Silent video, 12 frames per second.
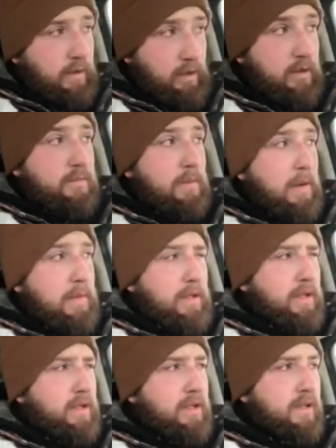There's
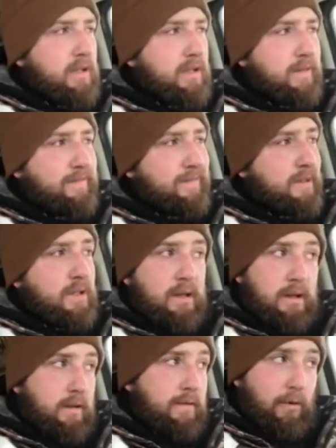probably
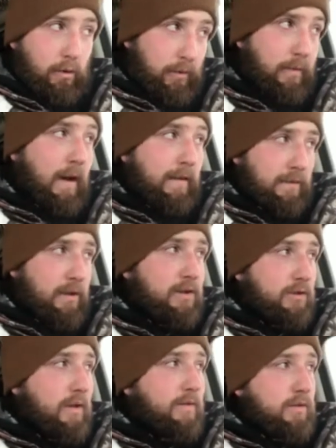4 or 5 foot
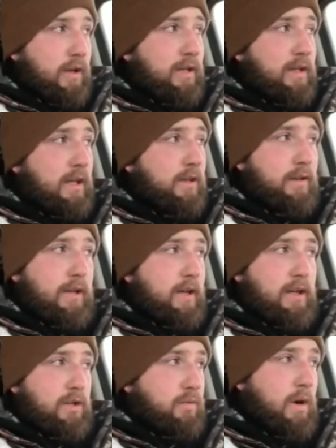drifts right there that
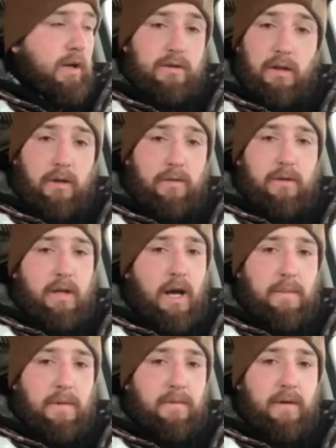I just walked right over
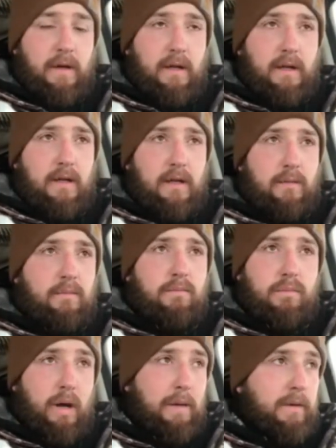top of that
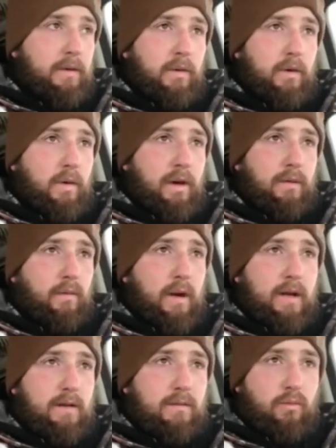probably would have
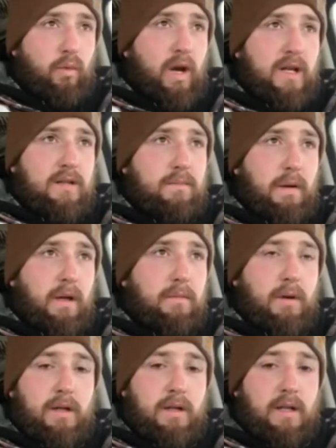went waist belly
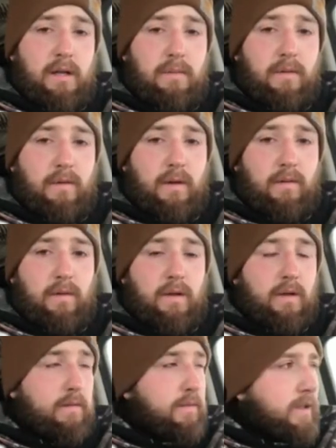button deep if I
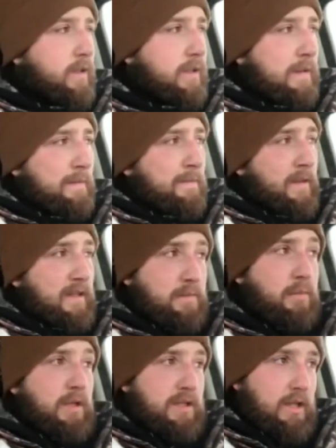wouldn't have. It's
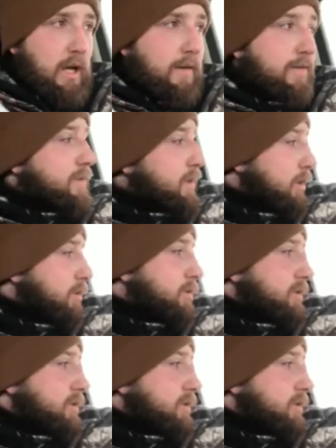pretty soft snow